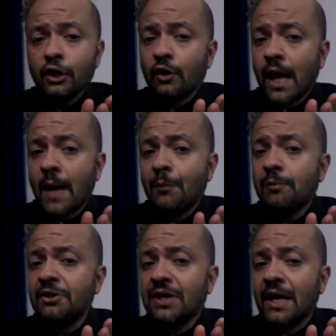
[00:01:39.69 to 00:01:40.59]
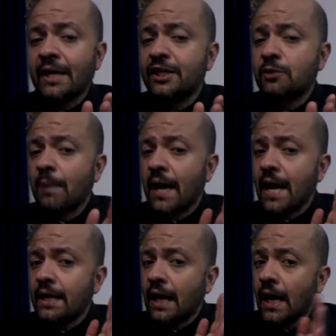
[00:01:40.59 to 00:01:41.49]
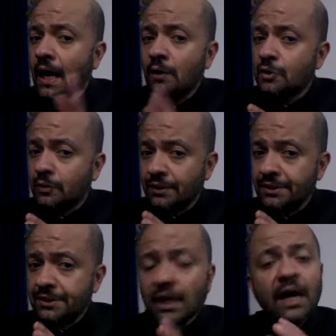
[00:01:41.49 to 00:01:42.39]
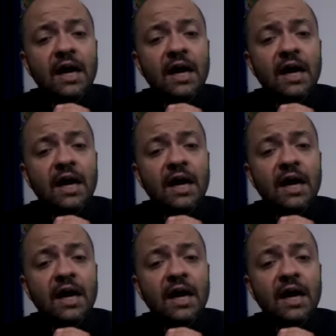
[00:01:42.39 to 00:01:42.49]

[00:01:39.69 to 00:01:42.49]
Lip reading: your abdomen shall expand outwards.